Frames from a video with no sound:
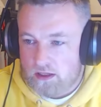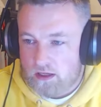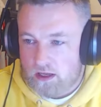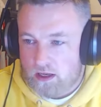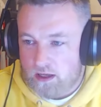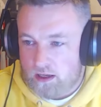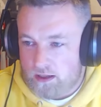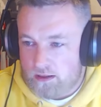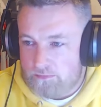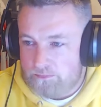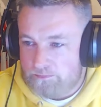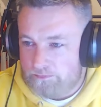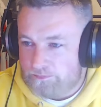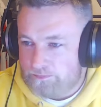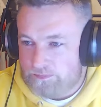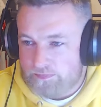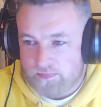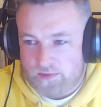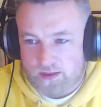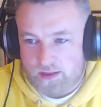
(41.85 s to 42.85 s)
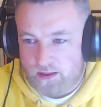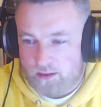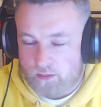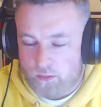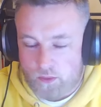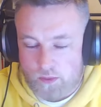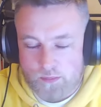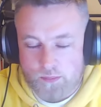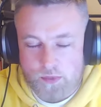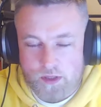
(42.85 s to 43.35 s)

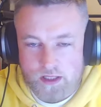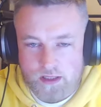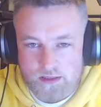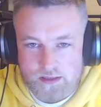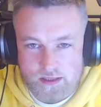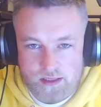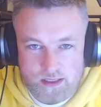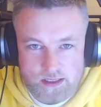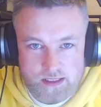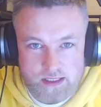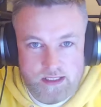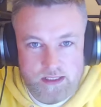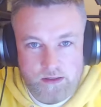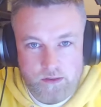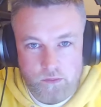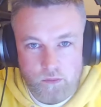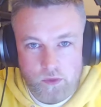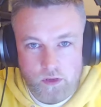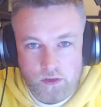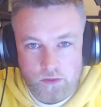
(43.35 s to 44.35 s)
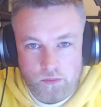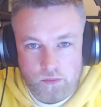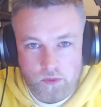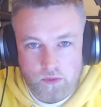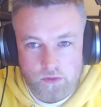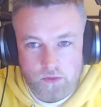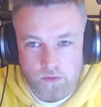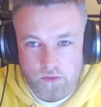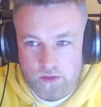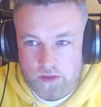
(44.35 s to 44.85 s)
we're practically in World War
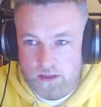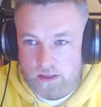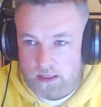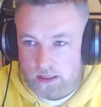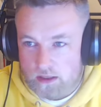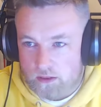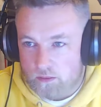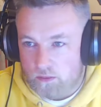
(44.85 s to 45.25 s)
III now.